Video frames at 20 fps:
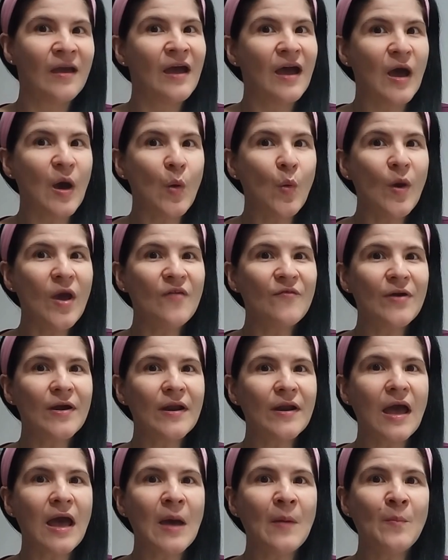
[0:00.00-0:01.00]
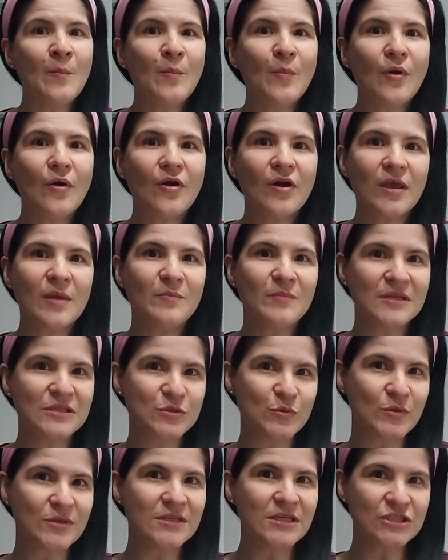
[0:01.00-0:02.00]
However, I'm more in
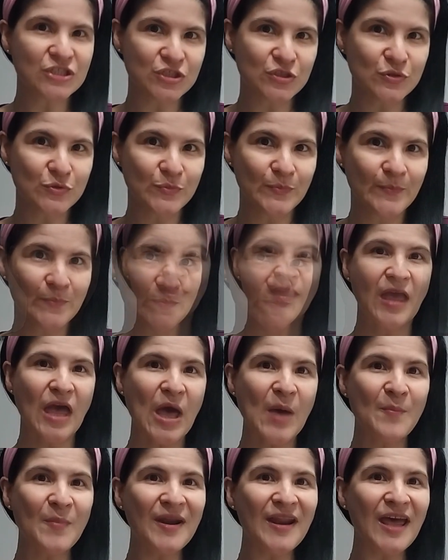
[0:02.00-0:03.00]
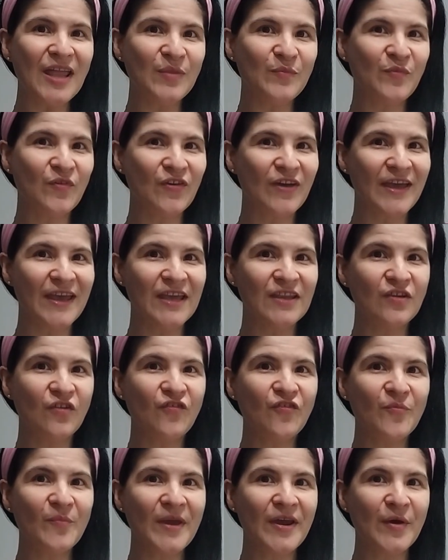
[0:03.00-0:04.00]
between the two. I'm an advocate
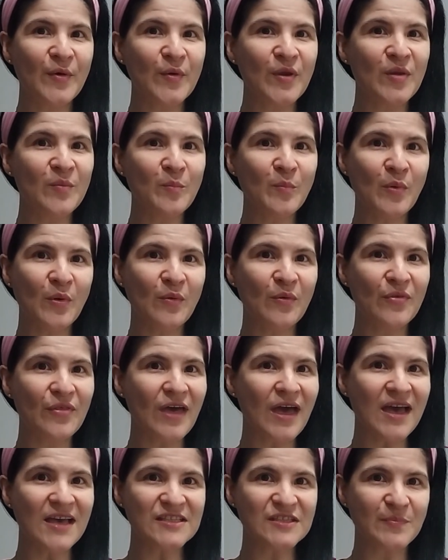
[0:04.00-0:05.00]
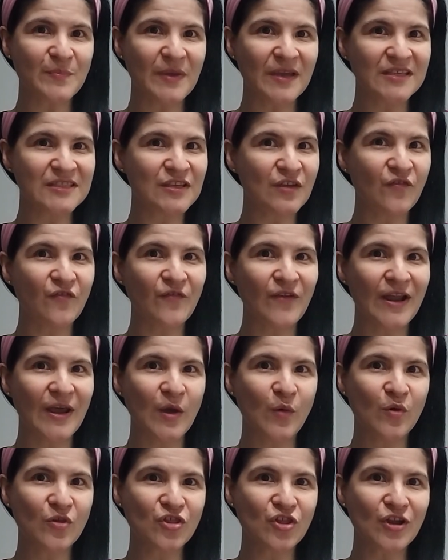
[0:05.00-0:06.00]
of marrying both aspects of
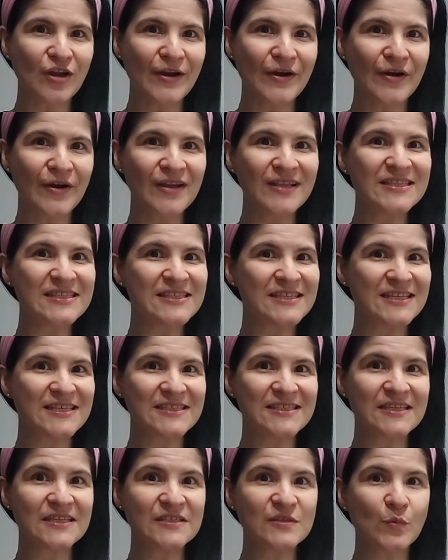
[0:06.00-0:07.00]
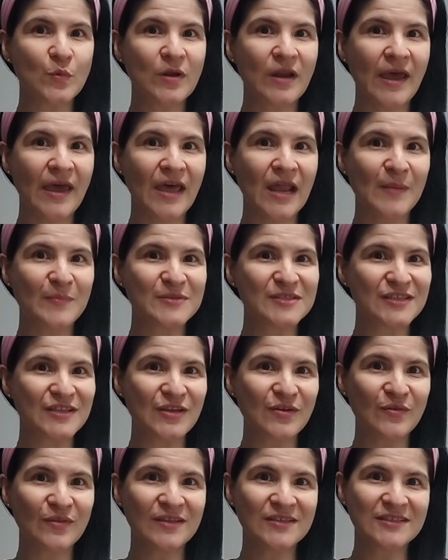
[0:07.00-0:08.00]
language learning since this will help
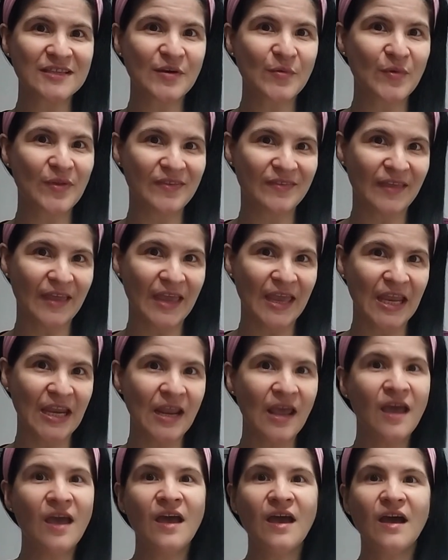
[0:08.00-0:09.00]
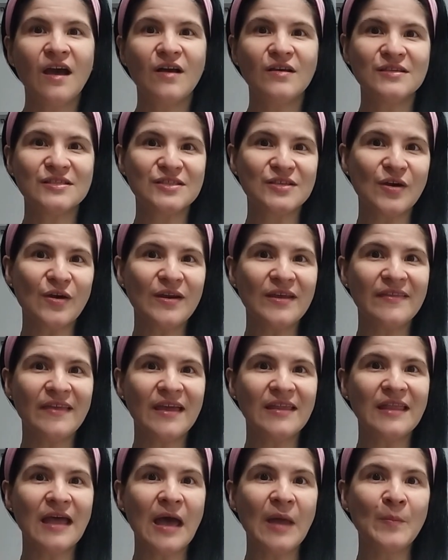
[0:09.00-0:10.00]
students retain,
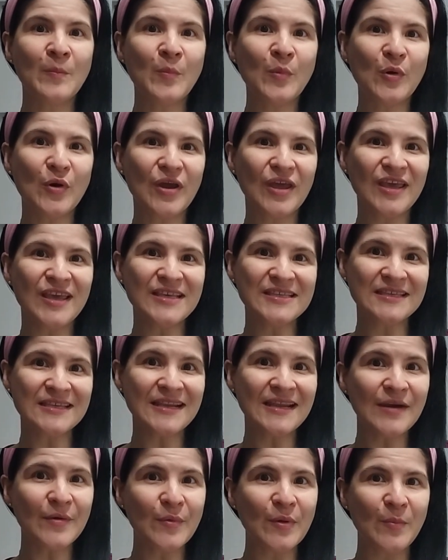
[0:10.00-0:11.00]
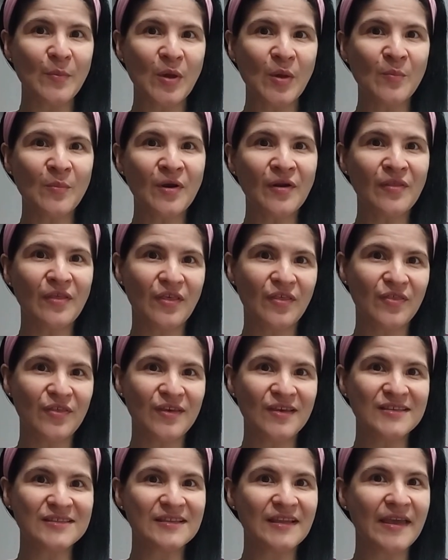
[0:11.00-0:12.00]
consolidate, and more easily remember the
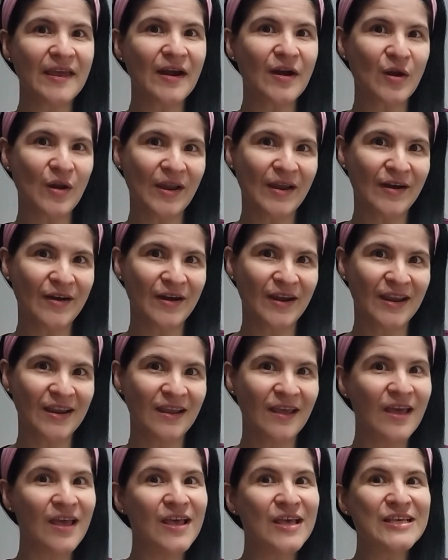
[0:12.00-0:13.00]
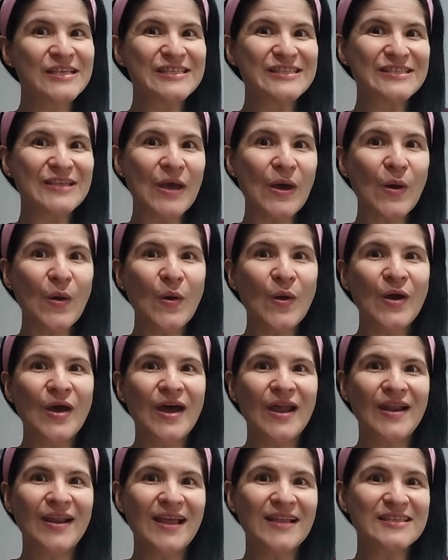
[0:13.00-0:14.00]
things they are learning. So,
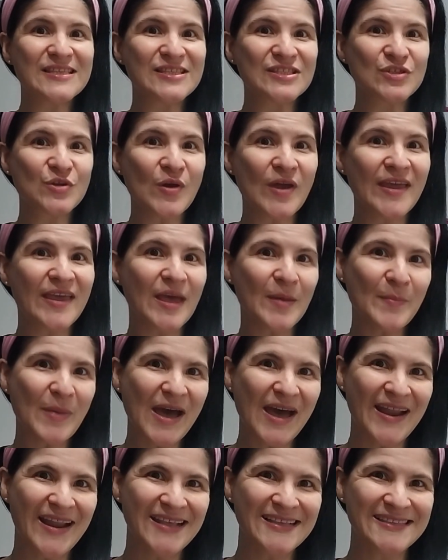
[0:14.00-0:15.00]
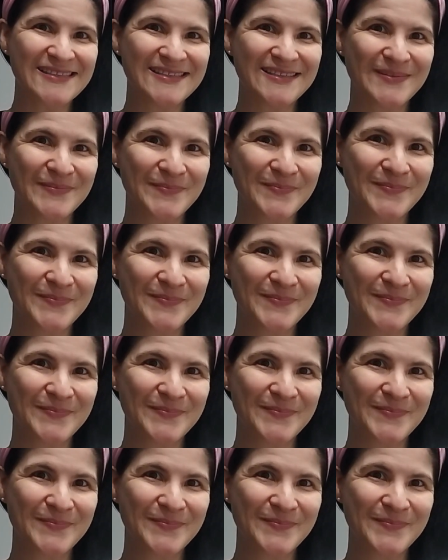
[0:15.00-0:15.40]
let's strike a balance.